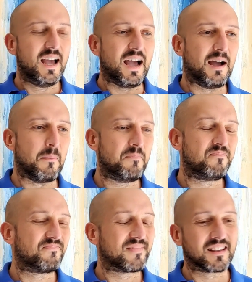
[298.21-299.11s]

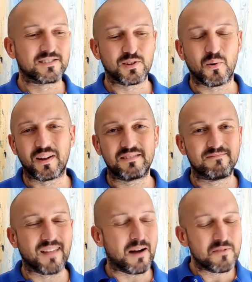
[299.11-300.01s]

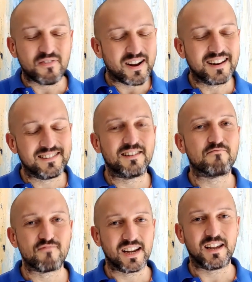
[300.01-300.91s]
I'm afraid it
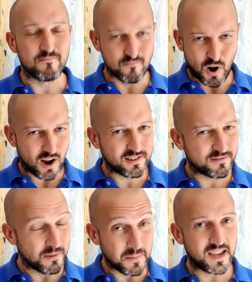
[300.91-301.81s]
didn't really work
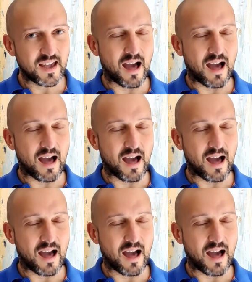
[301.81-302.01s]
for me.